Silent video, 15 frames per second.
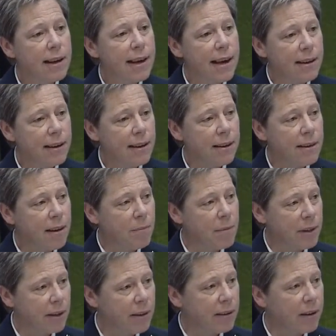And in the
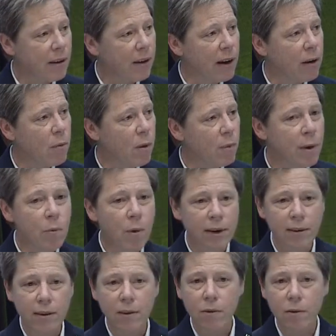military, what we
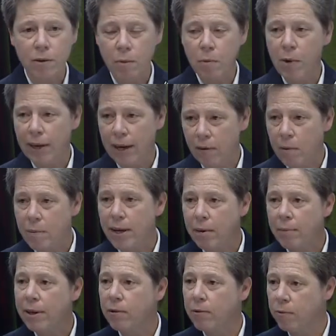want to do is we want everybody
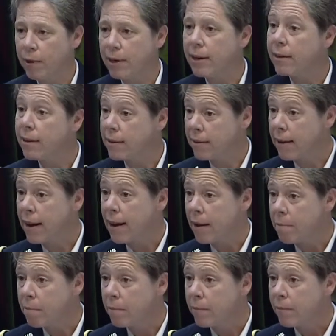to be treated the same.